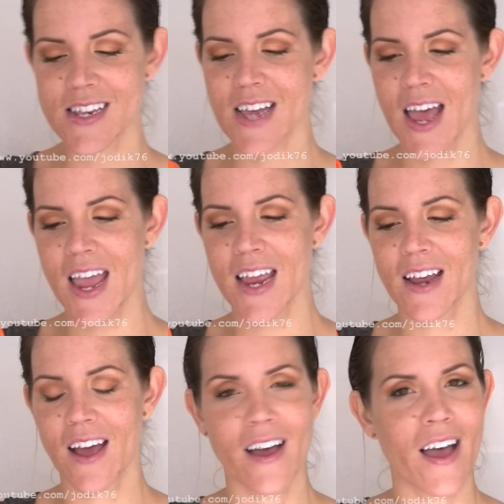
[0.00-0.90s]

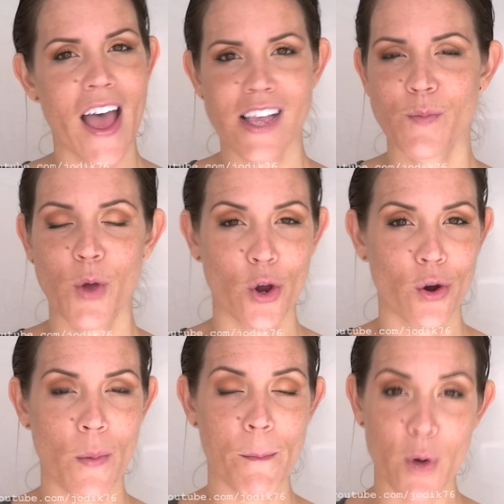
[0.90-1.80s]
contain, as
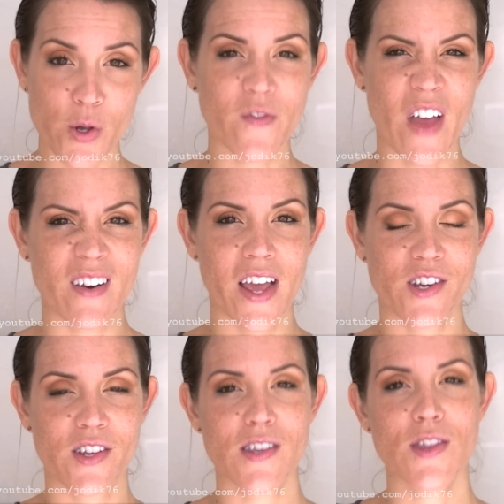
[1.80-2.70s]
per most
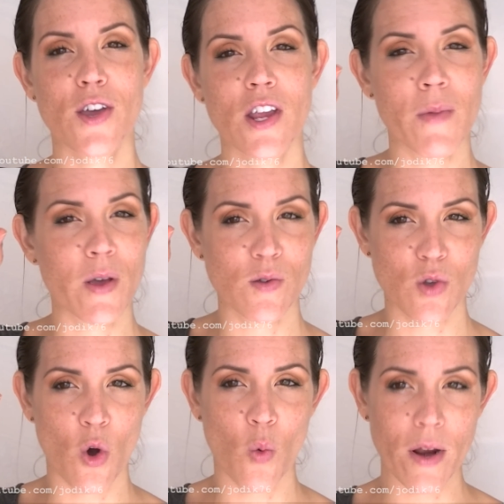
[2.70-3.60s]
foundations, 30
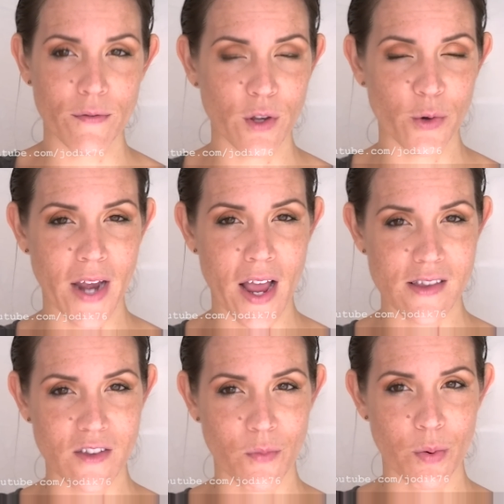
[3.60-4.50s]
mils or 1 fluid
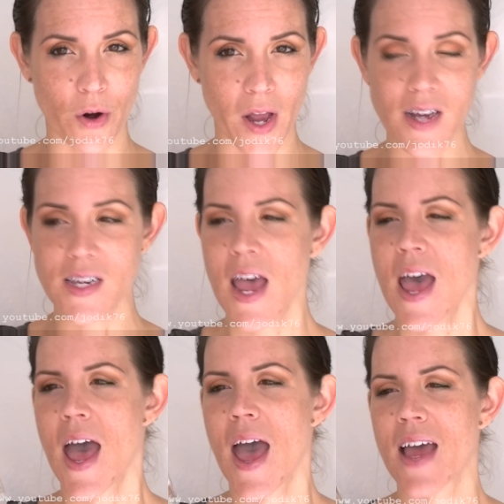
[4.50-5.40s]
ounce of product,
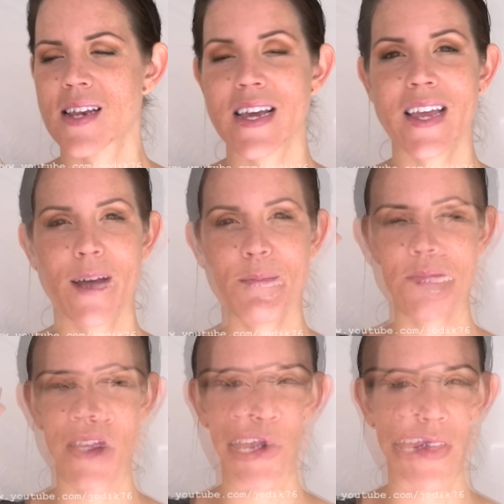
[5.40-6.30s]
and it
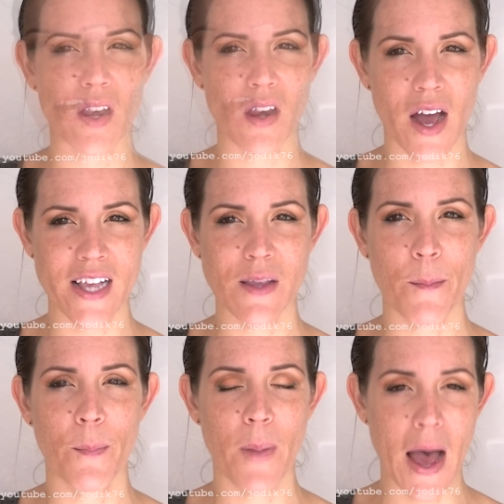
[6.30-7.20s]
comes with a nice
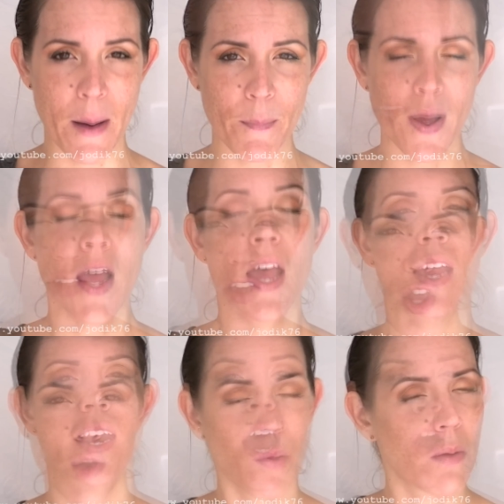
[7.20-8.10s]
pump.
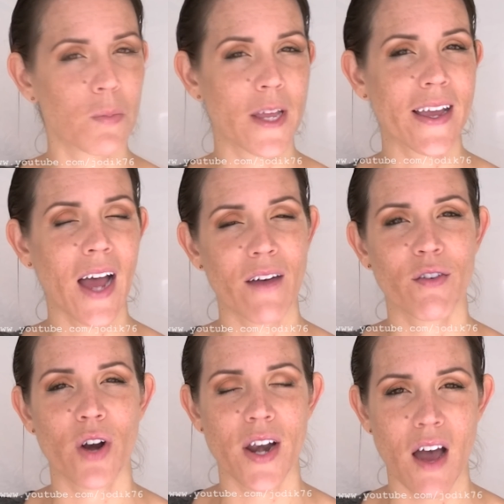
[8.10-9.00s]
You can probably
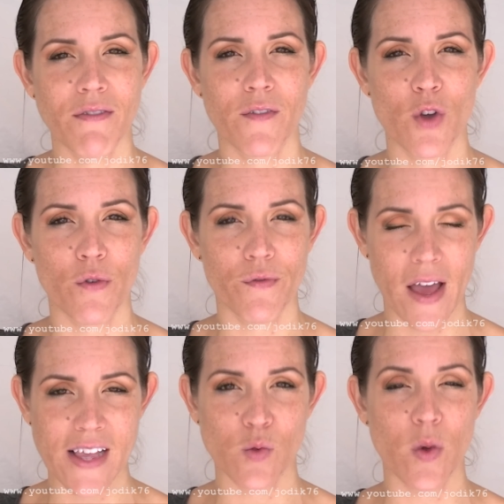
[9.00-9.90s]
cover enough of your
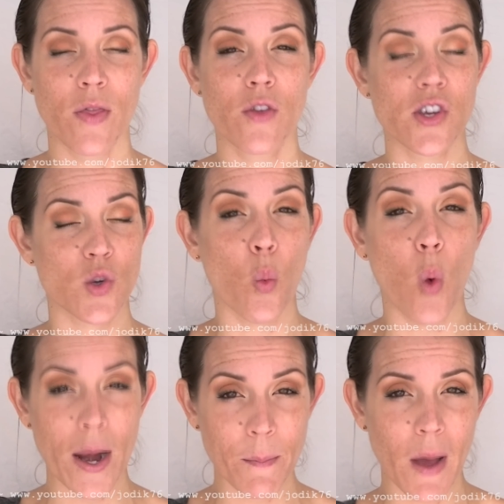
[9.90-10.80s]
face with just
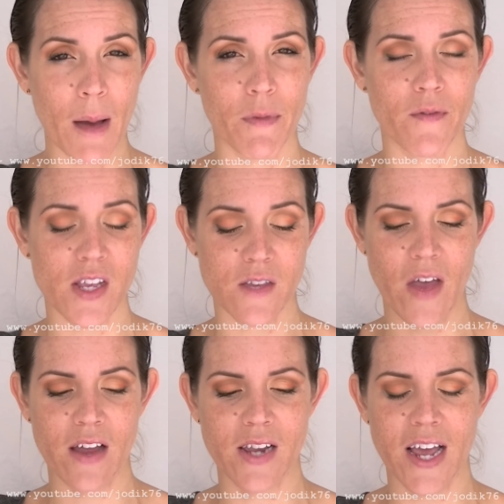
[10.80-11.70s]
one pump of this
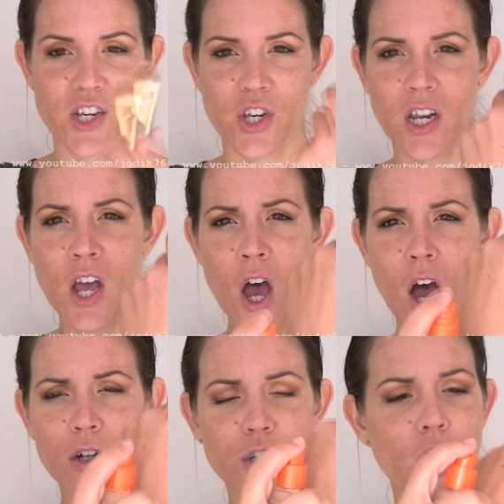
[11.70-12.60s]
foundation.
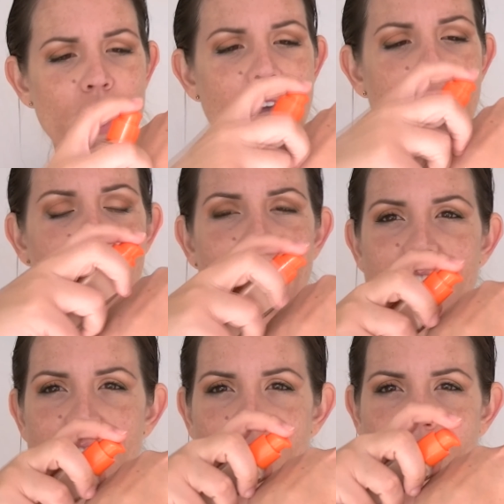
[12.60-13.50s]
I'll show you how
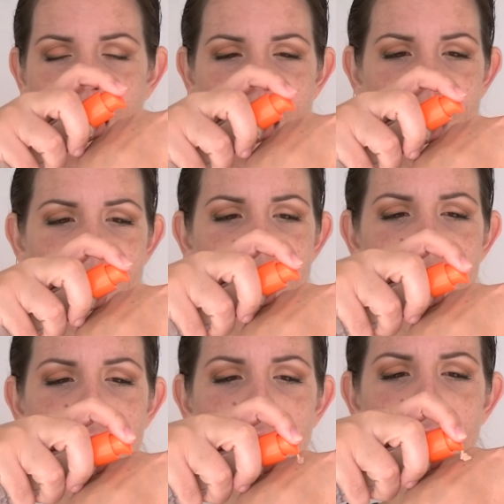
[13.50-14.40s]
much that is.